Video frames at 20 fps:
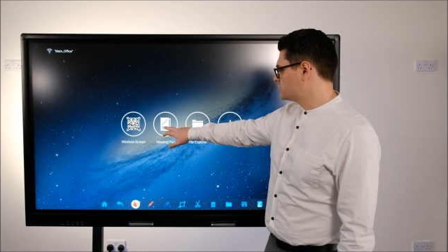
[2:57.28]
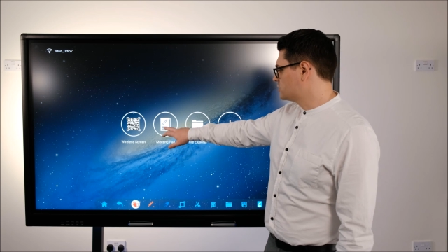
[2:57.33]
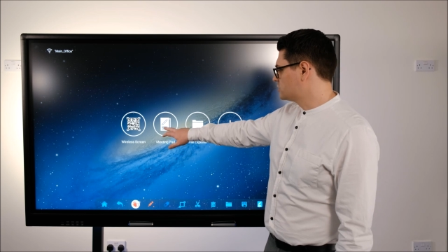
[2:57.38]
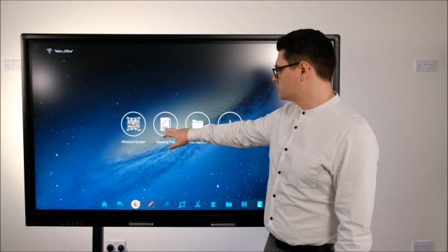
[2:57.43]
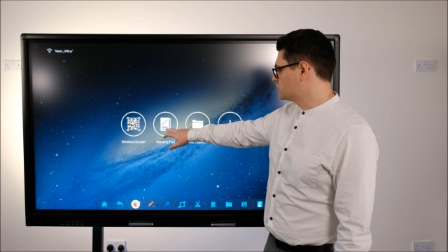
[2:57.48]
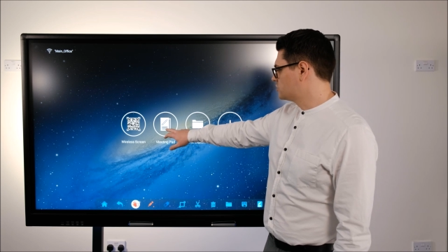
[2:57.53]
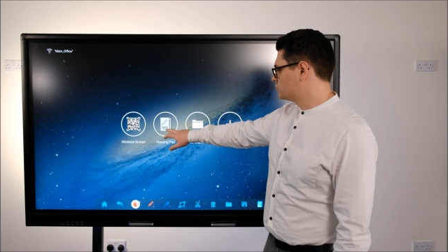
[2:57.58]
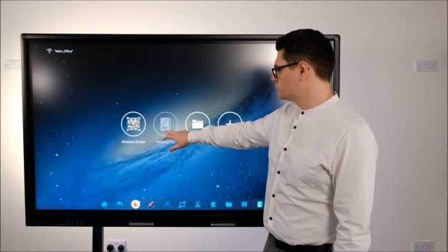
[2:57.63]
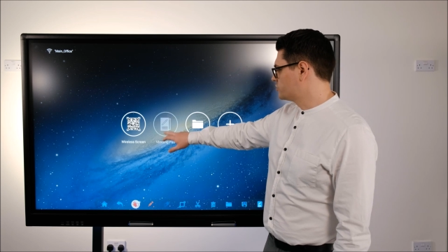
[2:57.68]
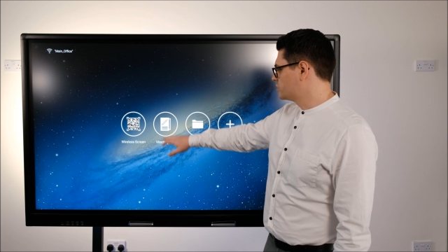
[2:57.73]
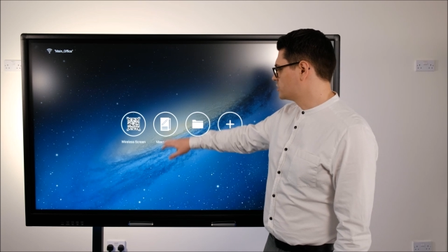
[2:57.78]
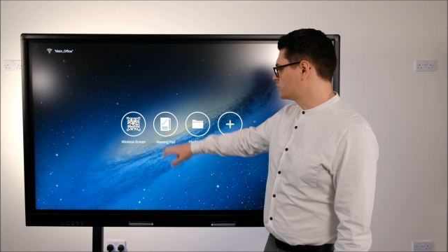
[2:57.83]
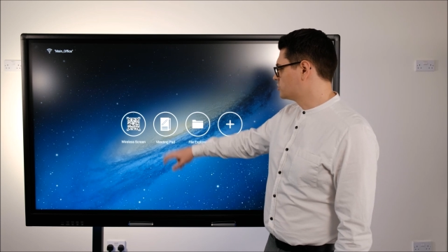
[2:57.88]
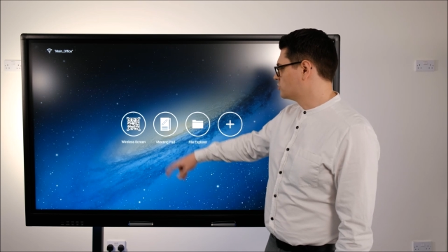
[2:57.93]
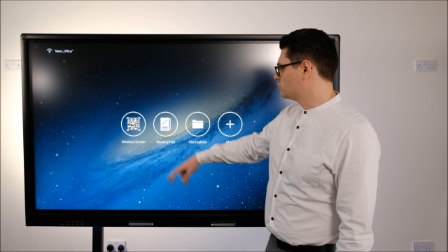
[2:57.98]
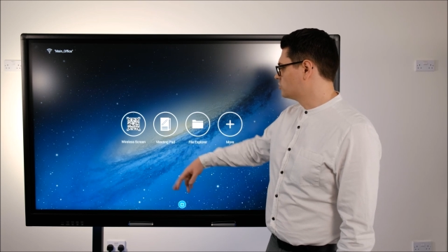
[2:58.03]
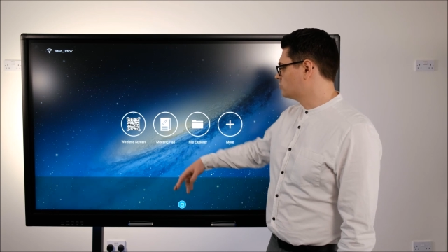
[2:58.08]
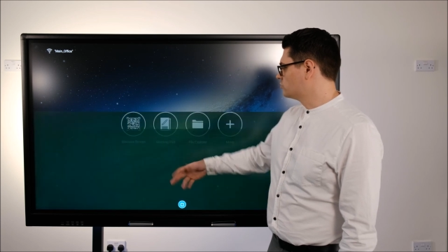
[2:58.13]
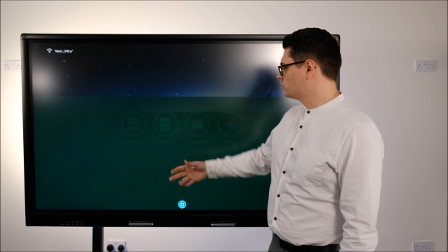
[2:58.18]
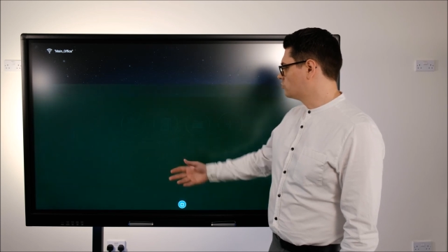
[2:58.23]
which is your
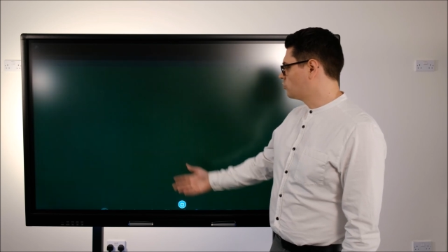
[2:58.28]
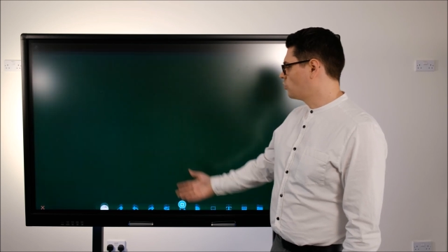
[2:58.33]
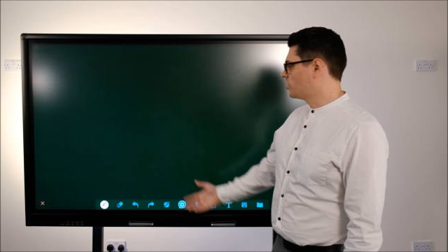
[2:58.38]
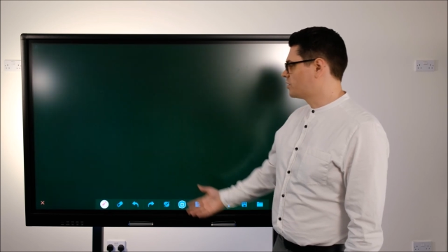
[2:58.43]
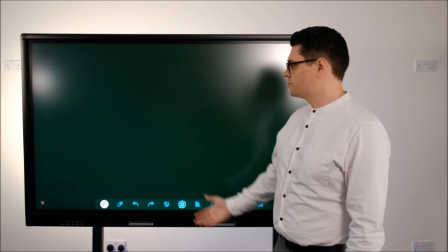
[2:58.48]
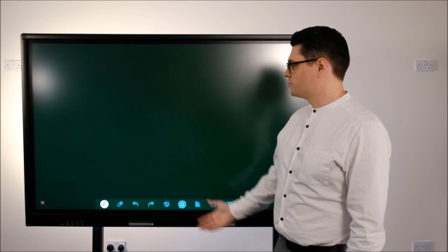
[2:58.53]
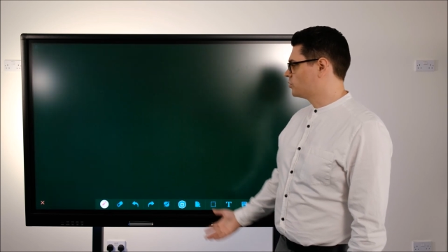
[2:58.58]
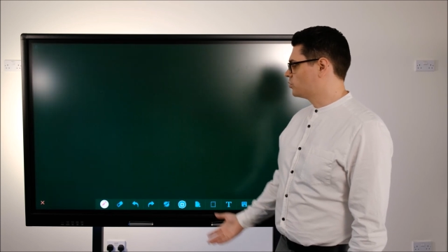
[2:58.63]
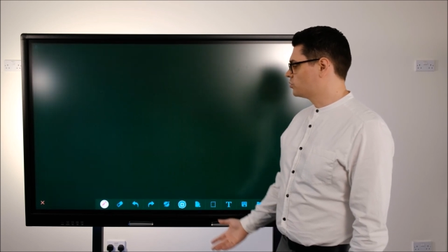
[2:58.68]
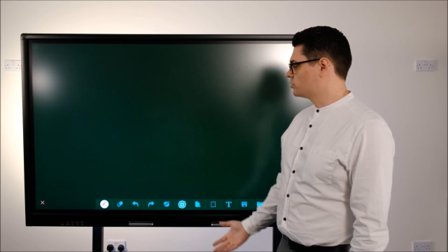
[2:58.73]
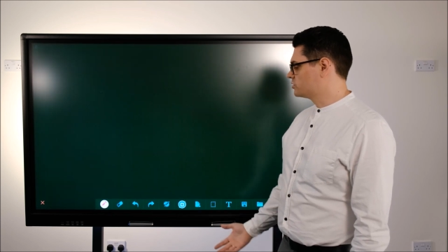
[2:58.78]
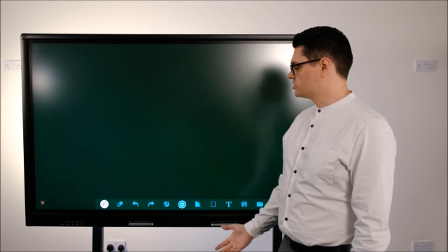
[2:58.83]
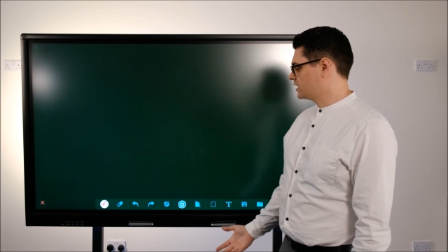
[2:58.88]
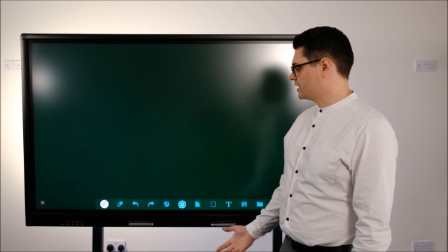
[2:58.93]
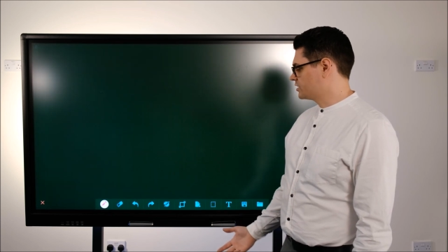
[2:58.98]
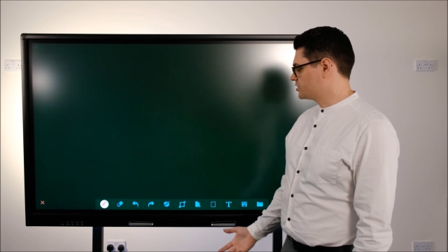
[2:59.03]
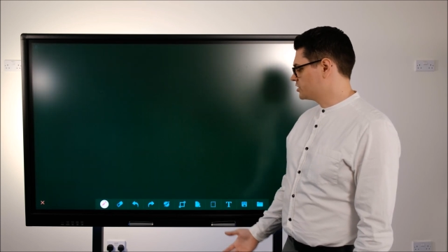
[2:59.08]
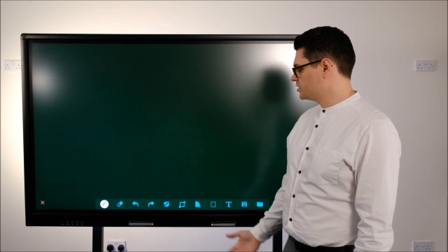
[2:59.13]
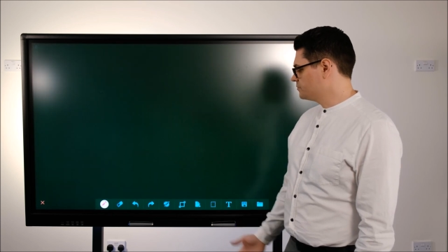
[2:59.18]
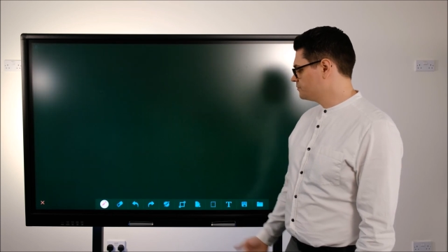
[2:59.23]
traditional whiteboard
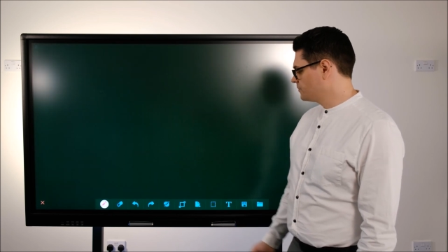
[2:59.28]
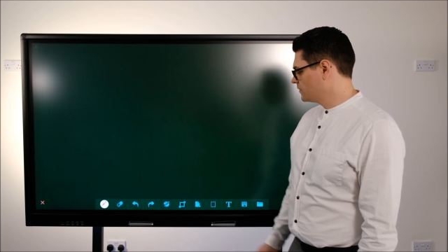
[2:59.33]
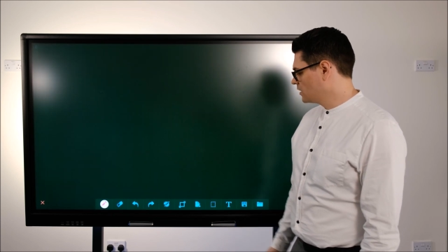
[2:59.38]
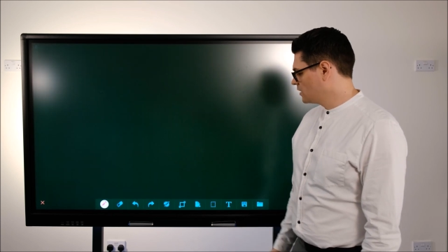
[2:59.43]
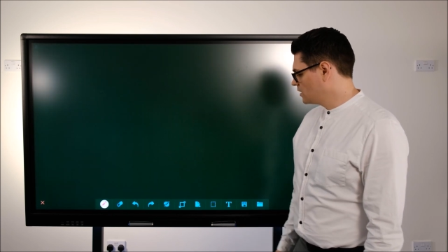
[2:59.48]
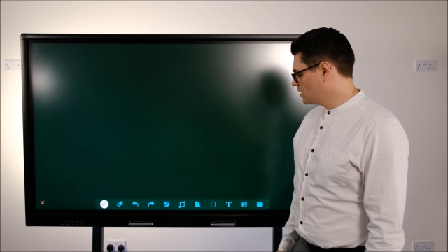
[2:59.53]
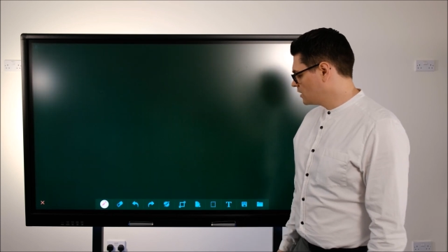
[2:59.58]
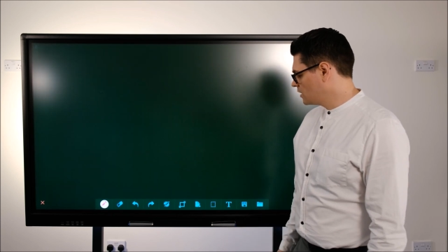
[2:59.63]
section.